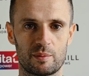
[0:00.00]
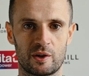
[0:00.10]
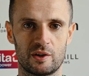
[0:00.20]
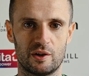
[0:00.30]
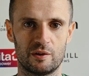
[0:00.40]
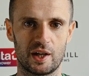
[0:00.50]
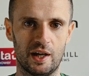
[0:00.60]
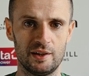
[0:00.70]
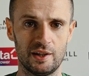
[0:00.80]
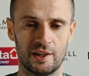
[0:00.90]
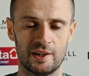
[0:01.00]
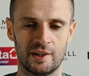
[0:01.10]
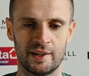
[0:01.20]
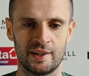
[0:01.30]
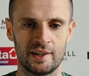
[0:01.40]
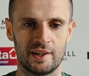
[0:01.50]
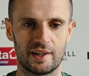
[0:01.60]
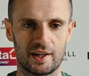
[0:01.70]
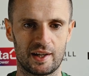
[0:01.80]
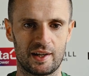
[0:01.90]
about it now and
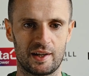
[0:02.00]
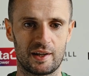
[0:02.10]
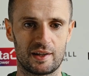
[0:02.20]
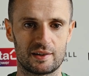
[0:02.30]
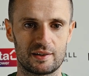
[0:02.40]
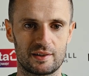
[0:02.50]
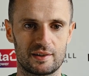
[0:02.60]
again.